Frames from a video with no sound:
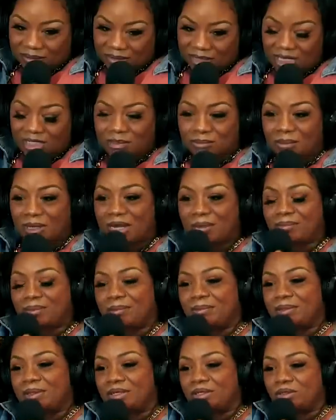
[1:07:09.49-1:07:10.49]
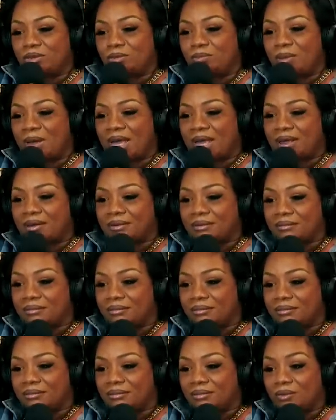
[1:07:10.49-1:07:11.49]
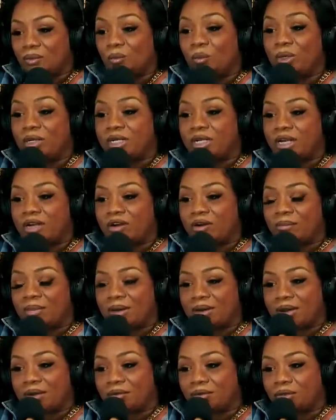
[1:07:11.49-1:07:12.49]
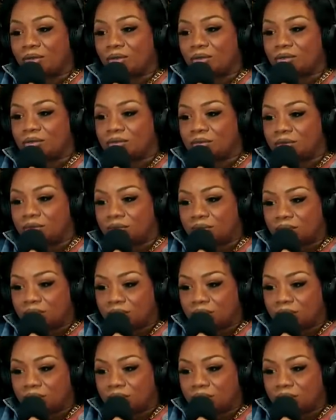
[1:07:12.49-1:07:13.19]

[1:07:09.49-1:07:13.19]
Because black people didn't do powder. We care about our nose.